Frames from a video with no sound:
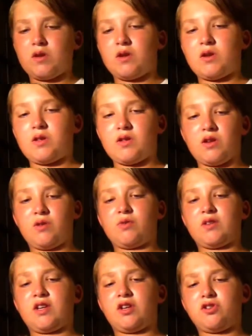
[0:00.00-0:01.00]
And then you
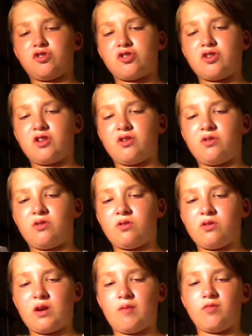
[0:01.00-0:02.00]
want to take your chenille.
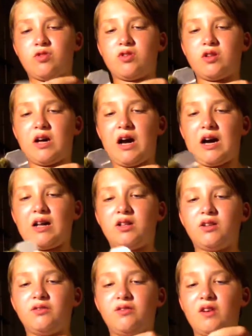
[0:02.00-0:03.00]
I'm using
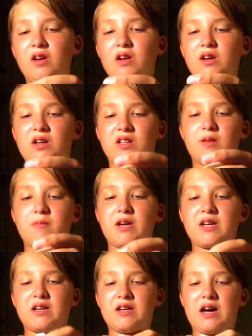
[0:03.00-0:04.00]
olive because I'm
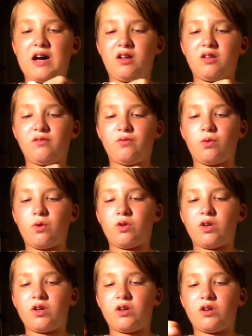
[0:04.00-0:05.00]
making an olive woolly.